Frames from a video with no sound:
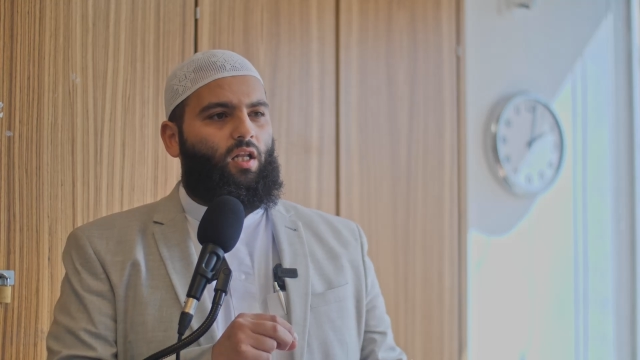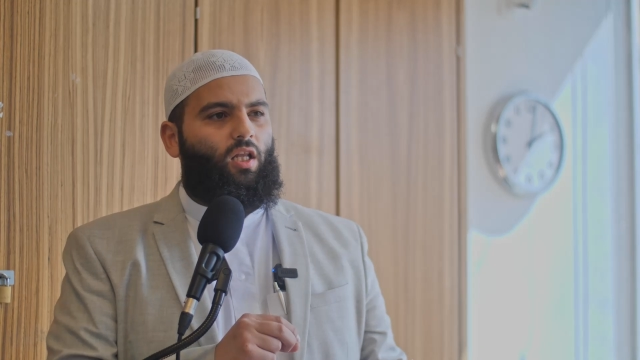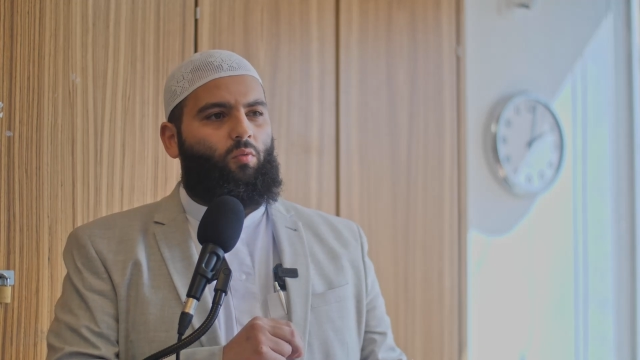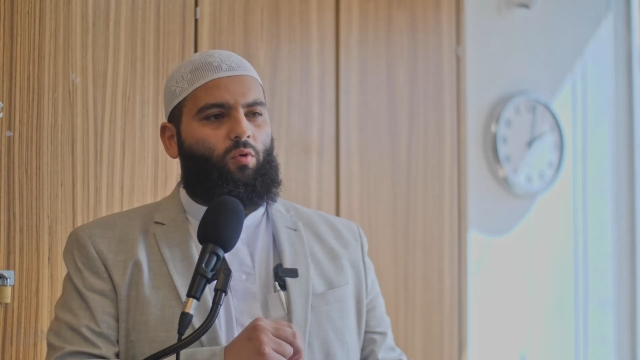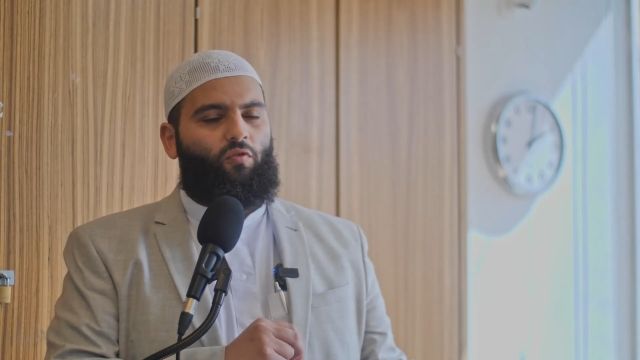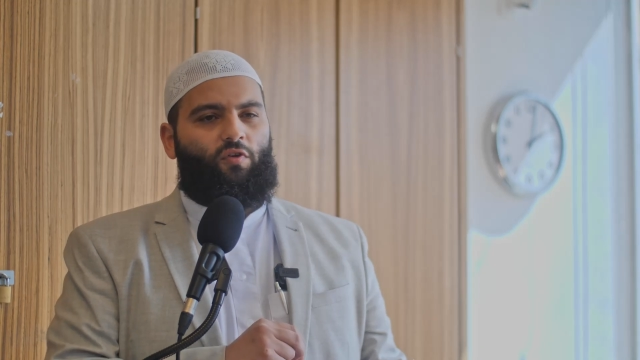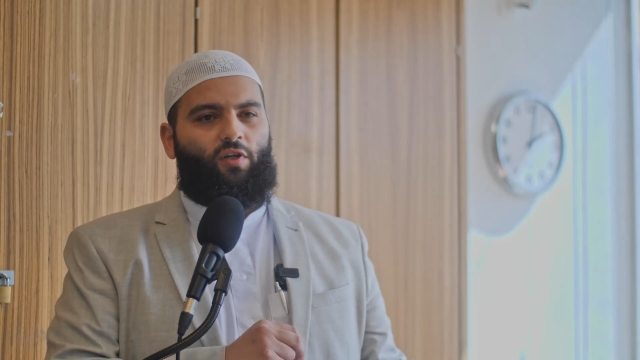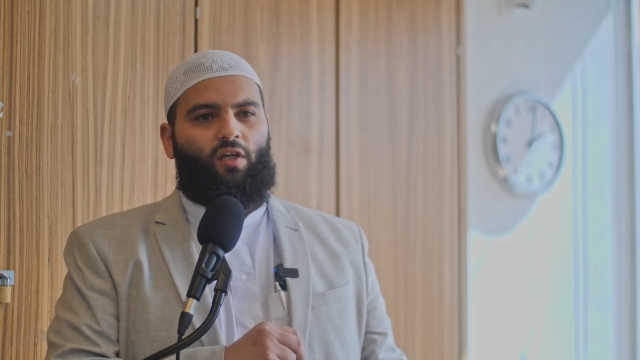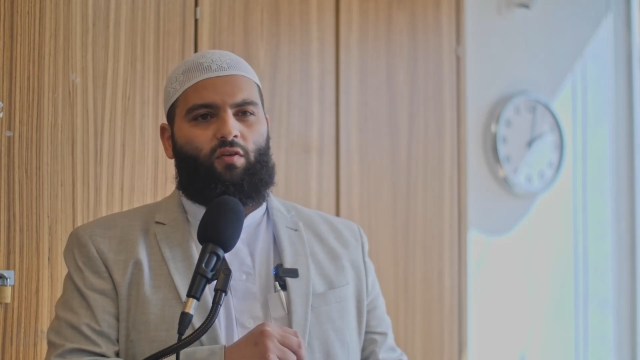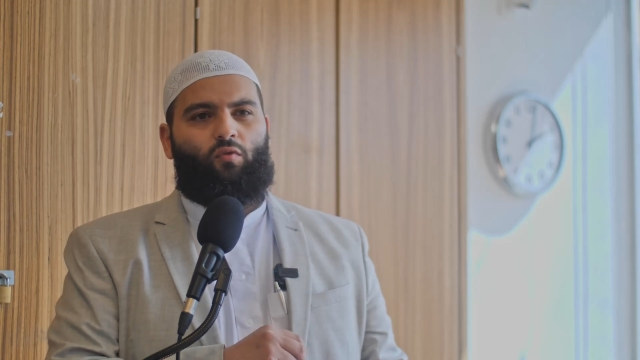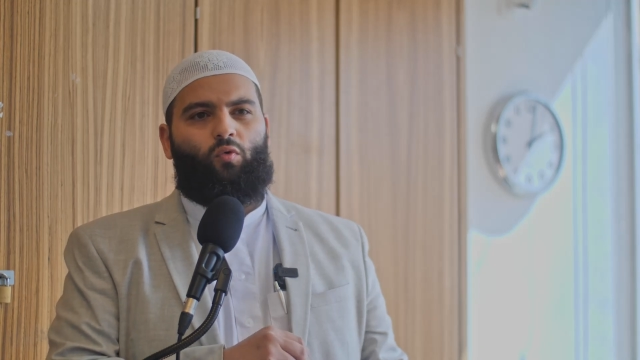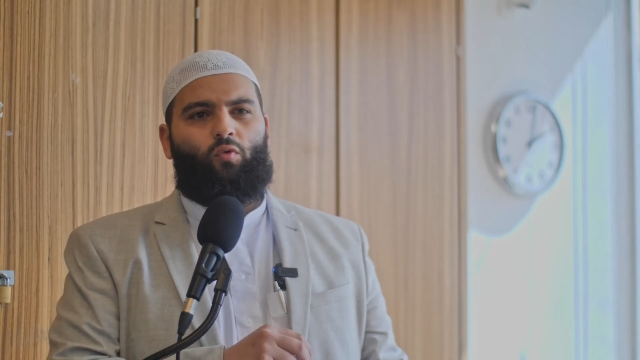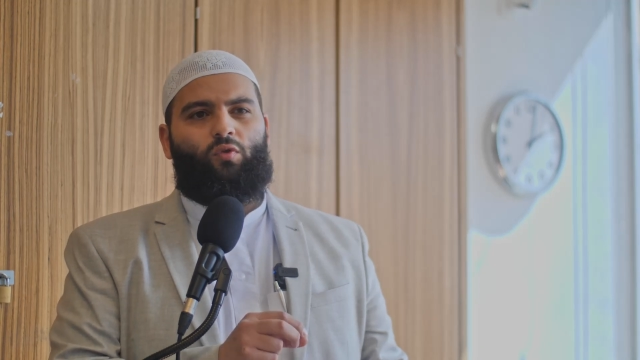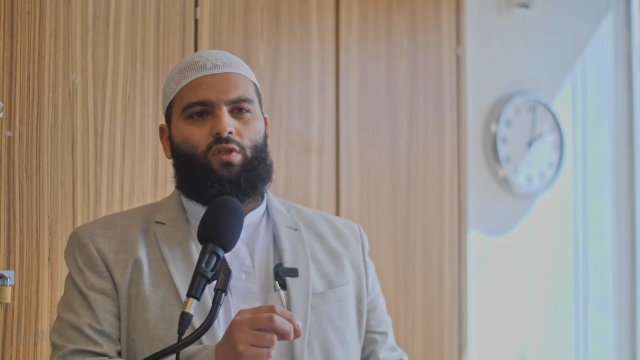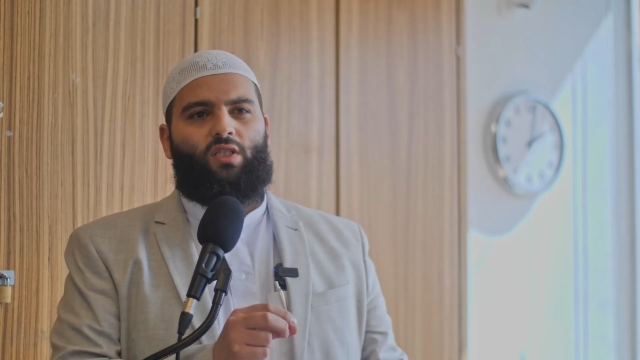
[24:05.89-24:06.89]
Allah will forgive
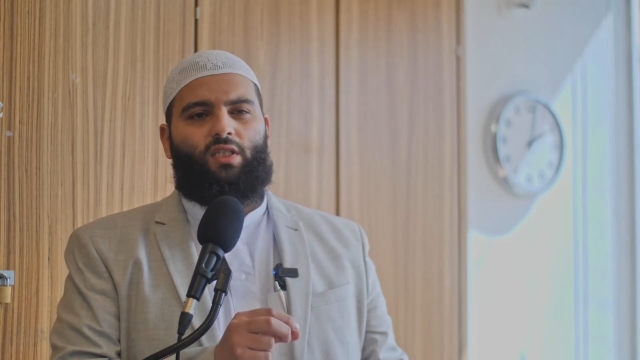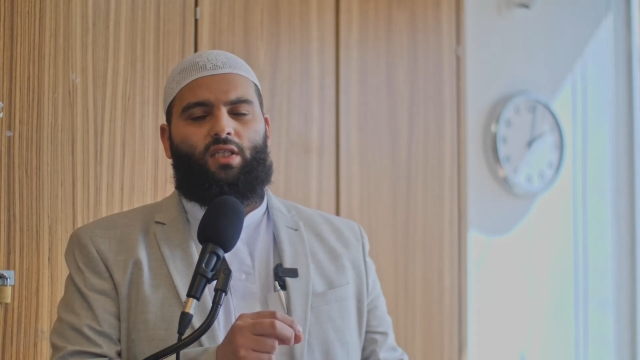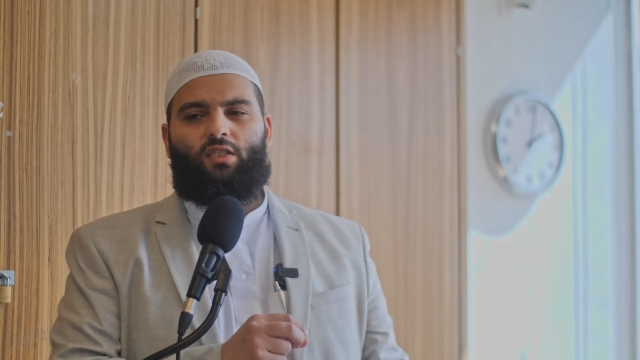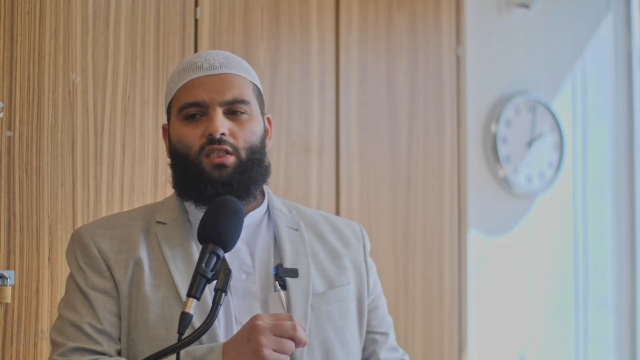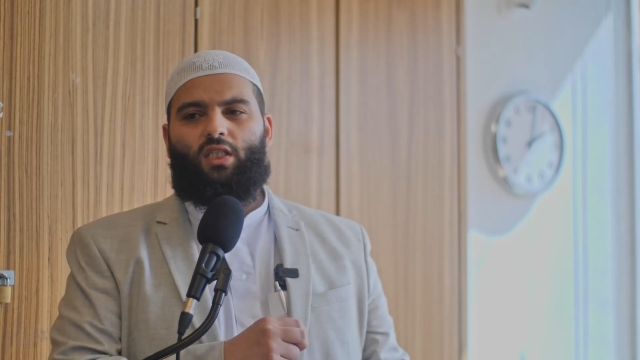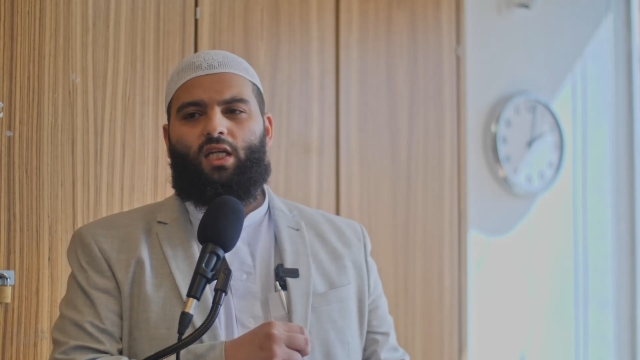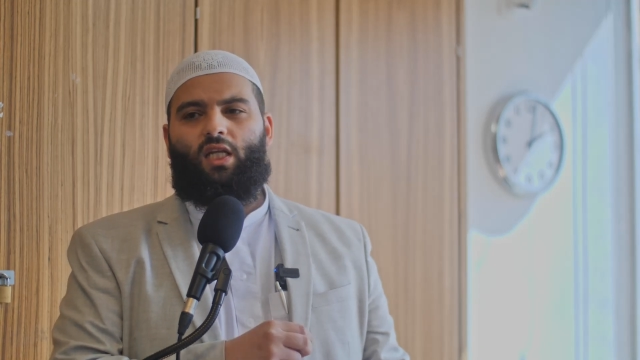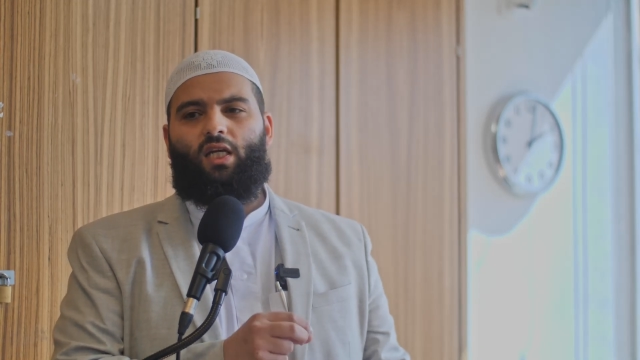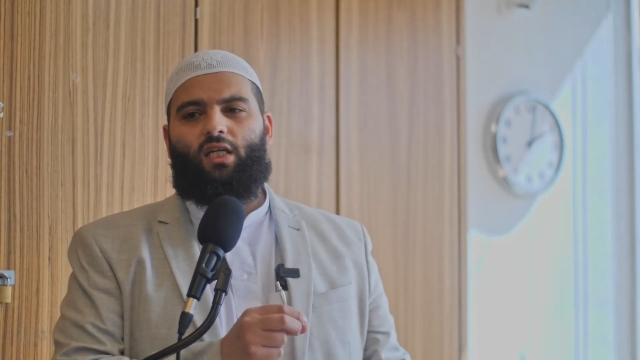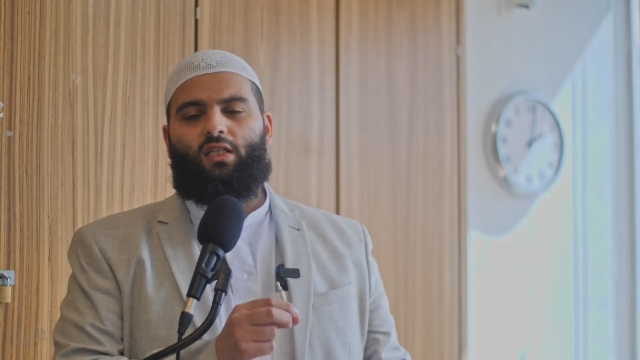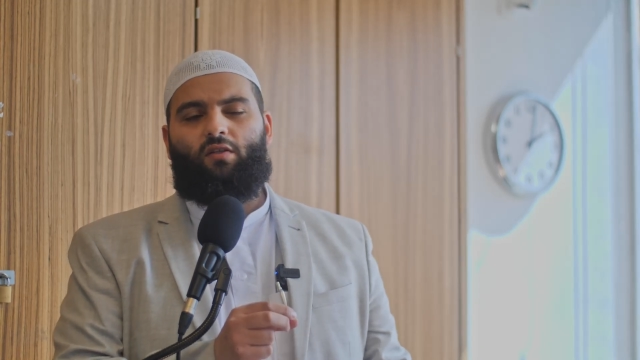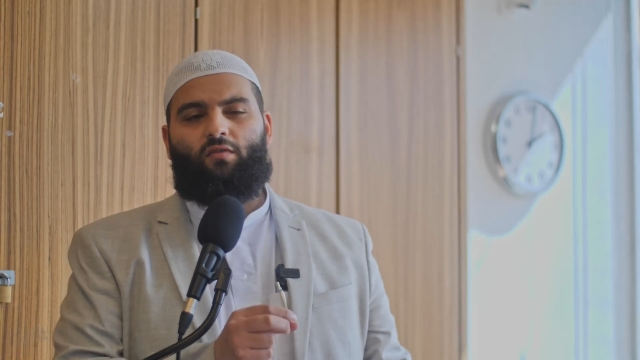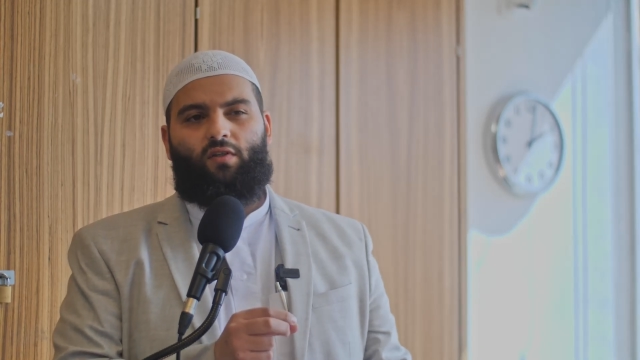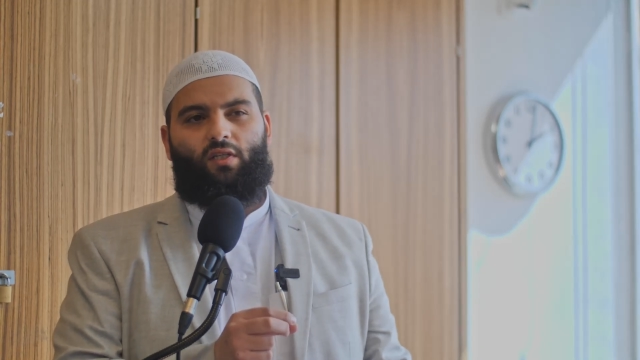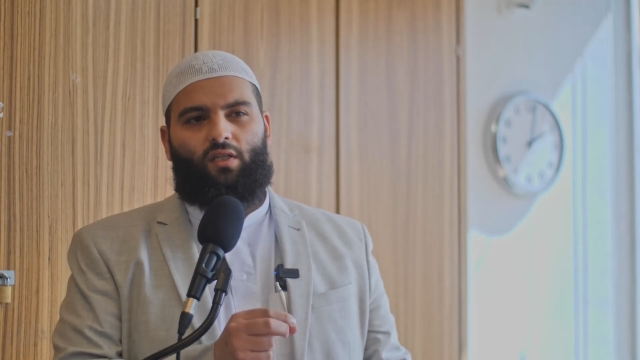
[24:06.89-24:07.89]
all the sins
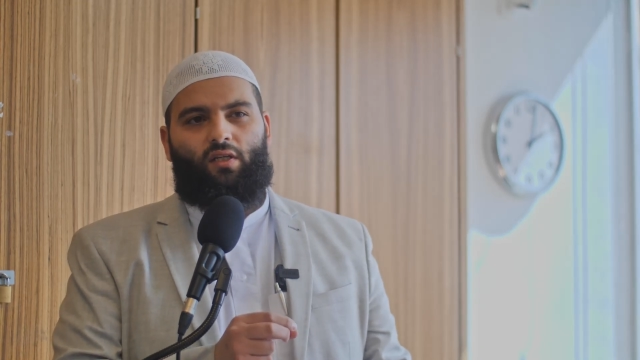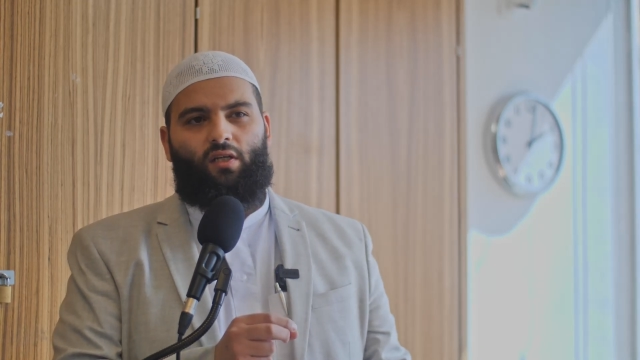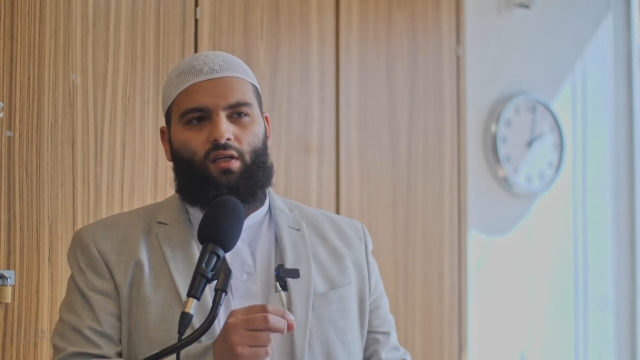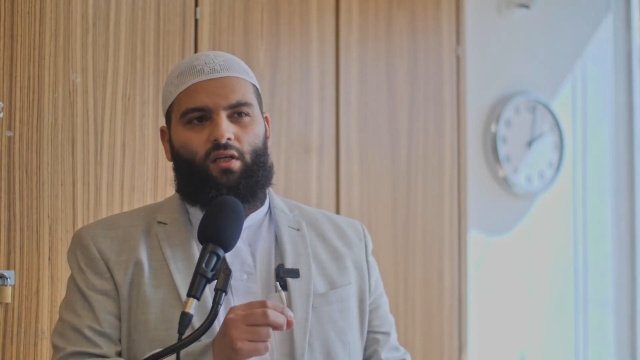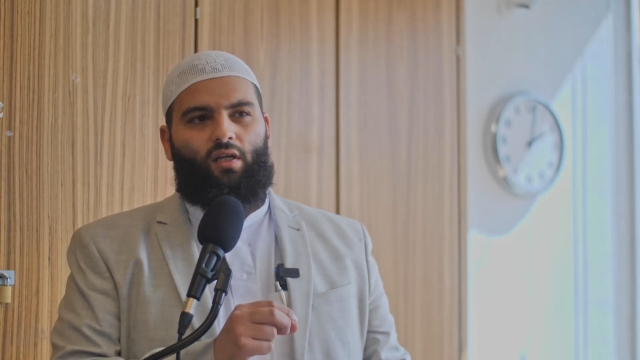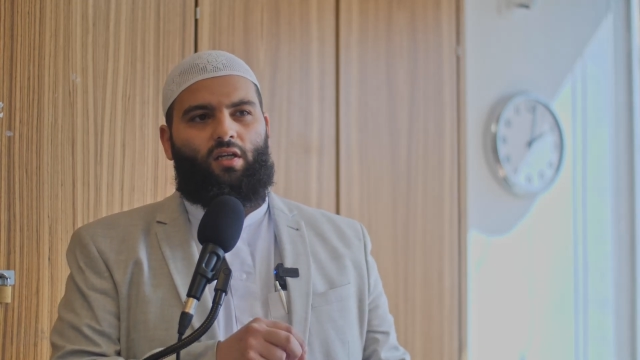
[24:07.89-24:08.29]
collectively.